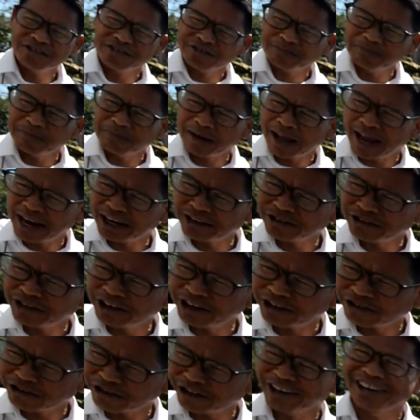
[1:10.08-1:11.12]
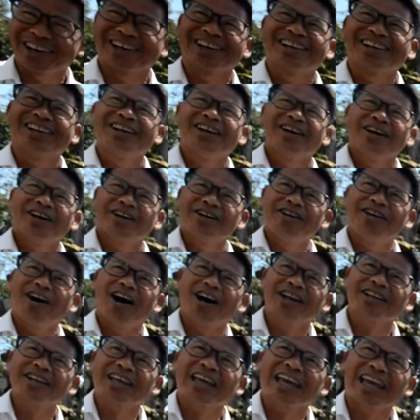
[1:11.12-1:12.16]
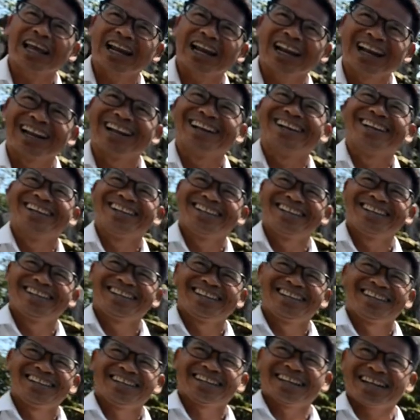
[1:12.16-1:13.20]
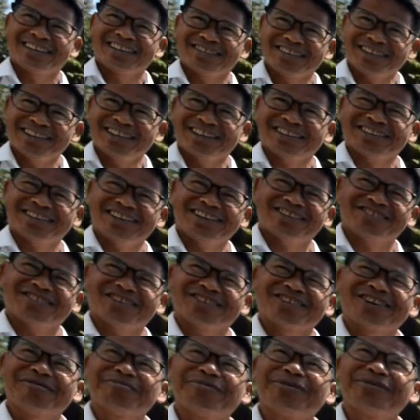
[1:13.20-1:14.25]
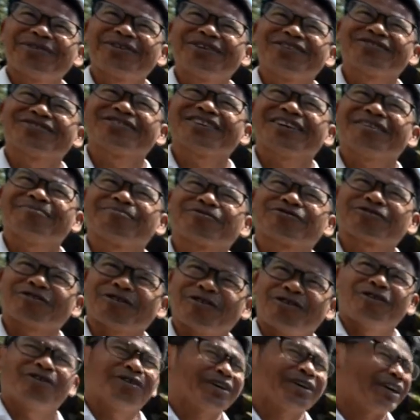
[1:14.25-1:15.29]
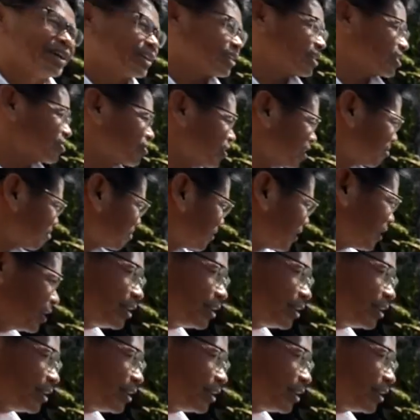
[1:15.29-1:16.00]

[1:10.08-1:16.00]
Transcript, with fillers: by teaching. Don't kill. Yes. That's it, the teaching of Buddhism. So in the temple,